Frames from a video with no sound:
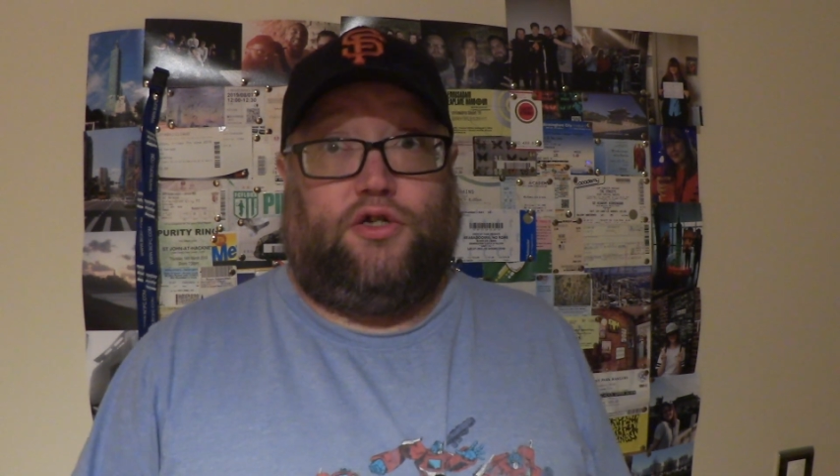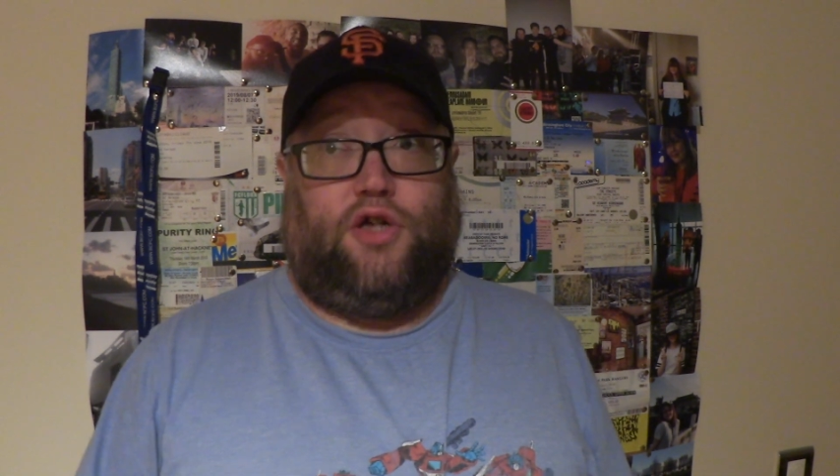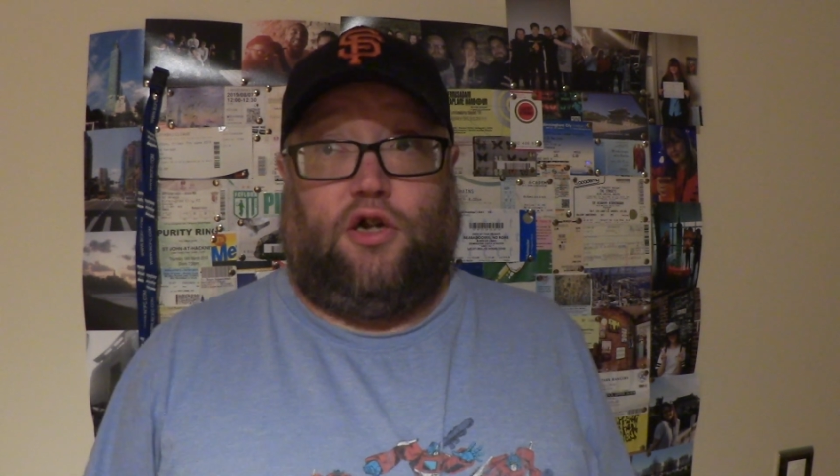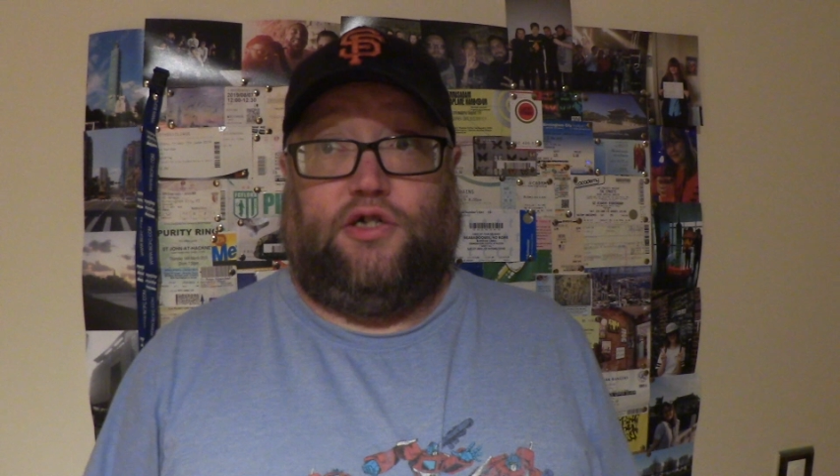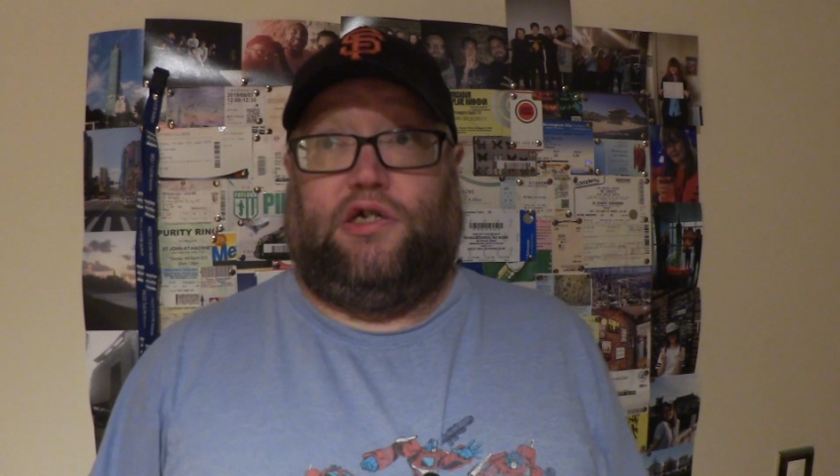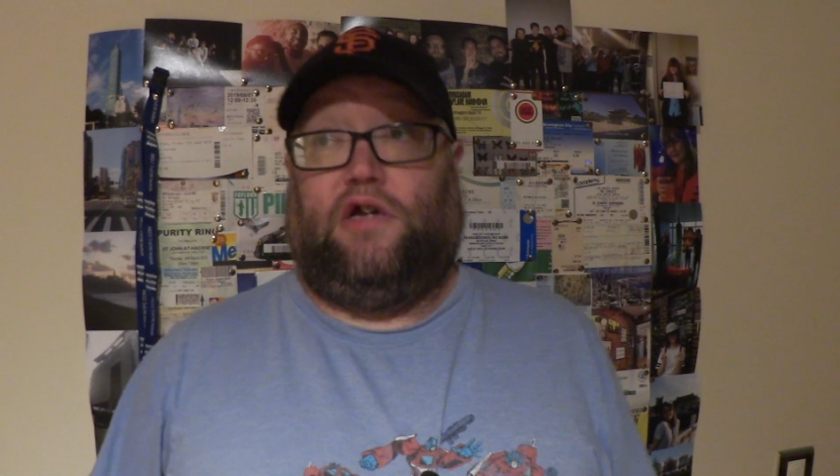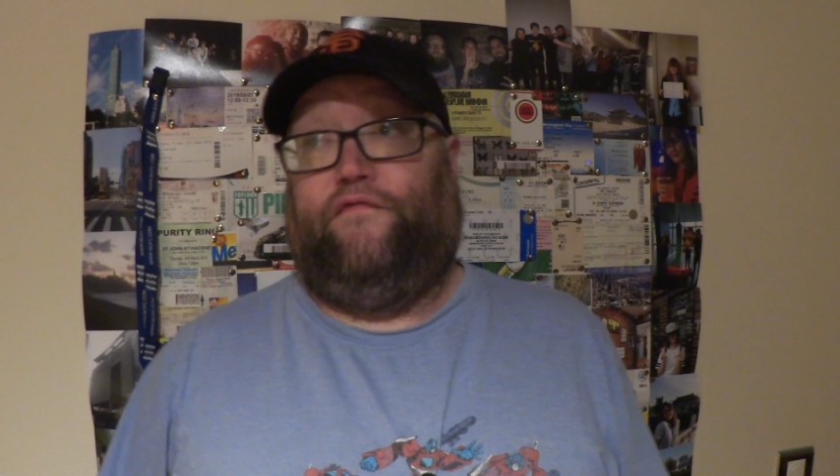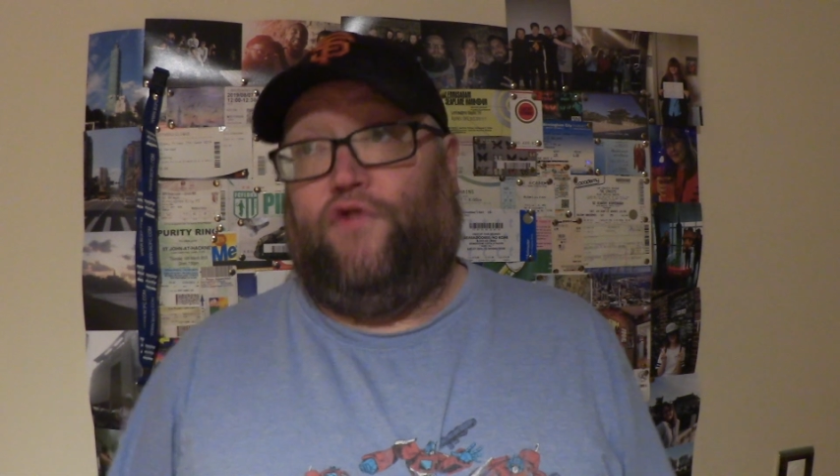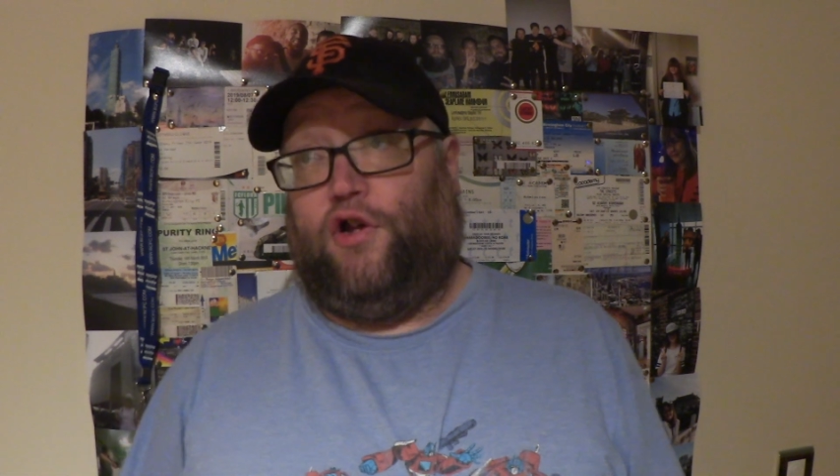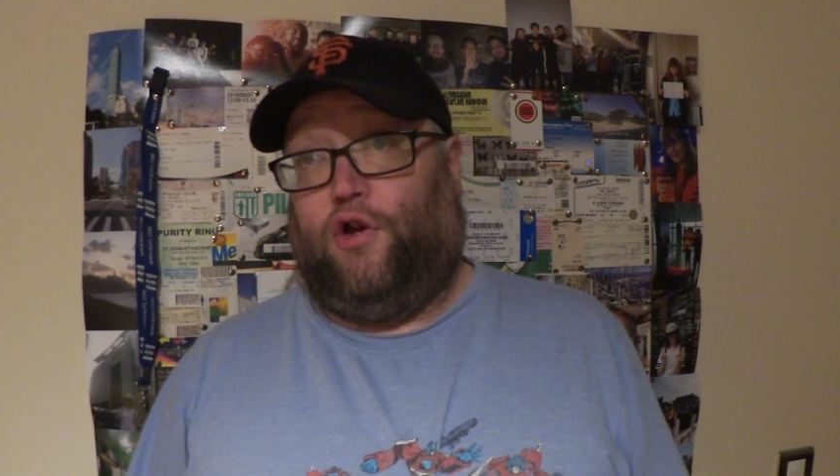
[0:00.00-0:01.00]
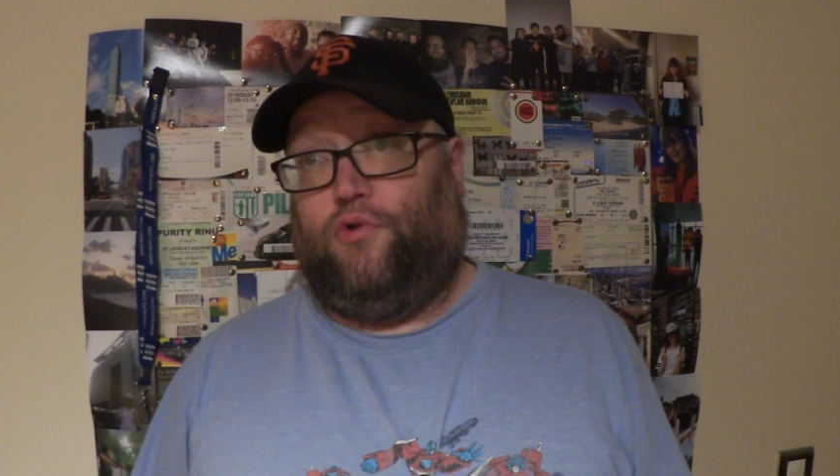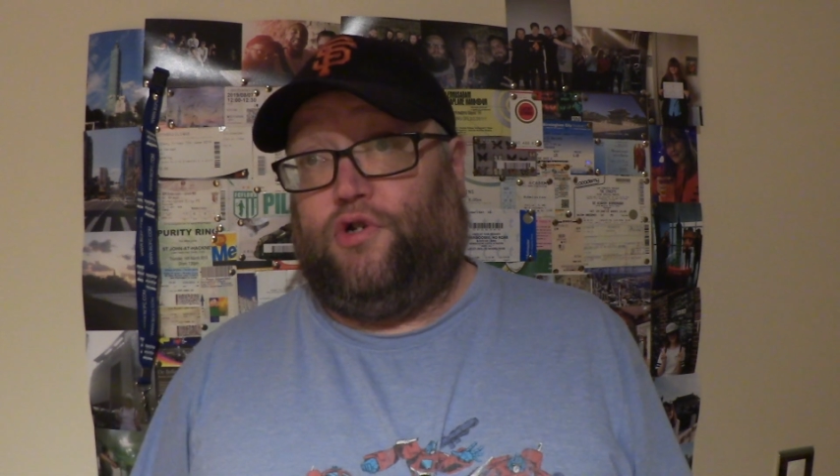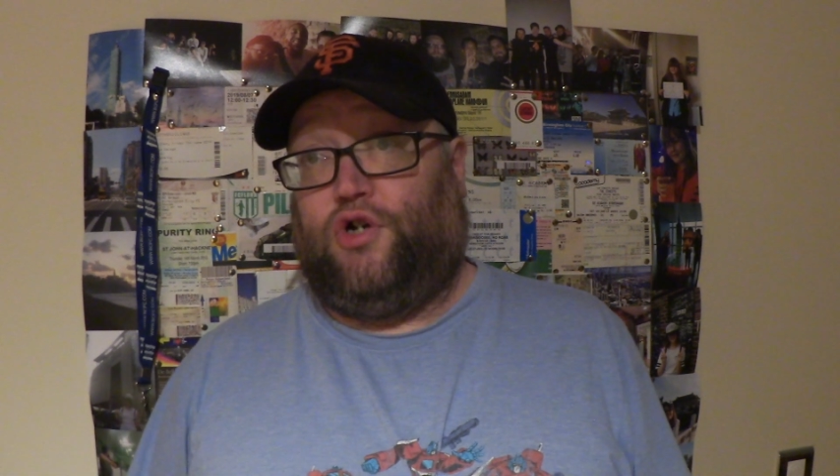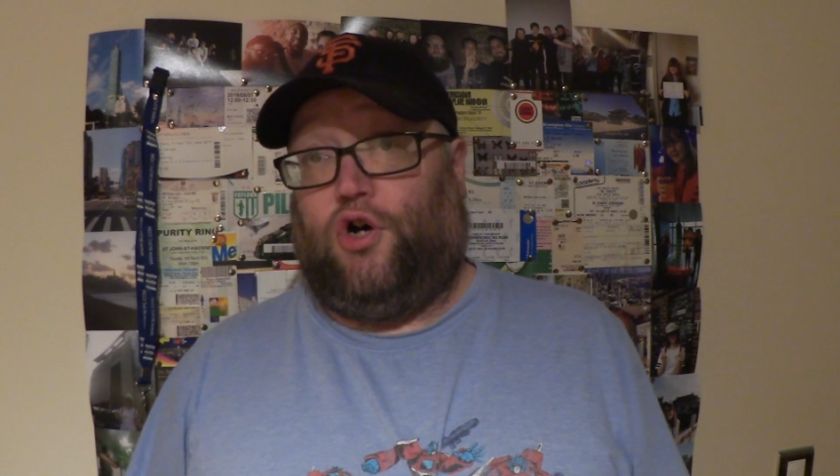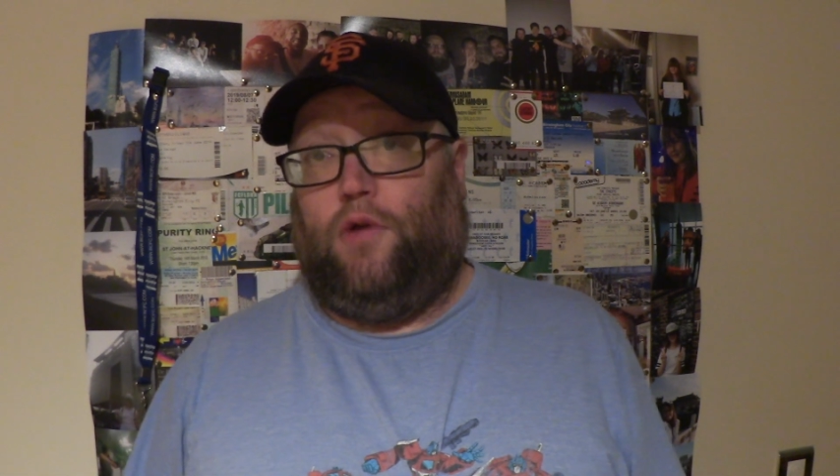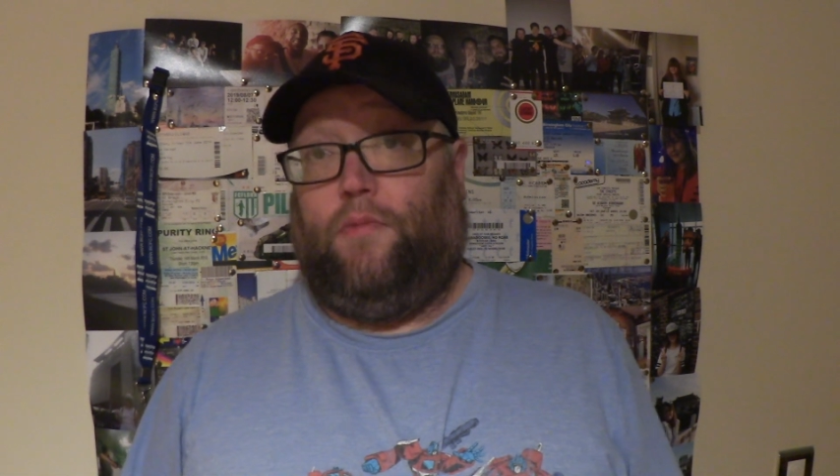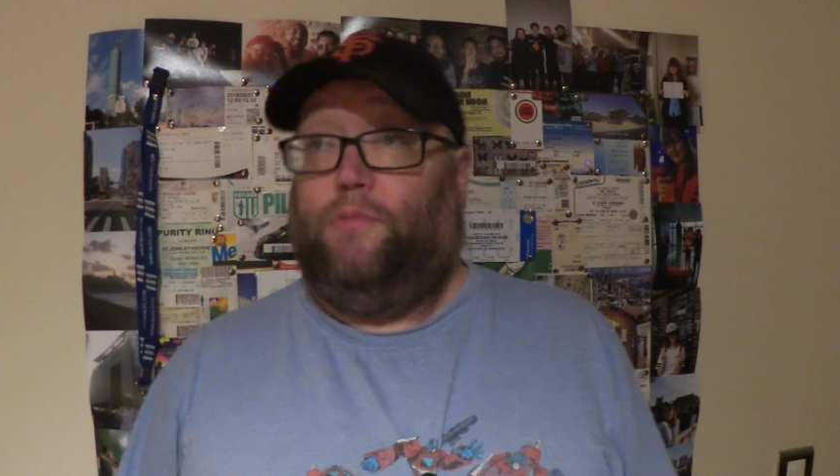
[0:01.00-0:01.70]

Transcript: dollars and converting it all the time,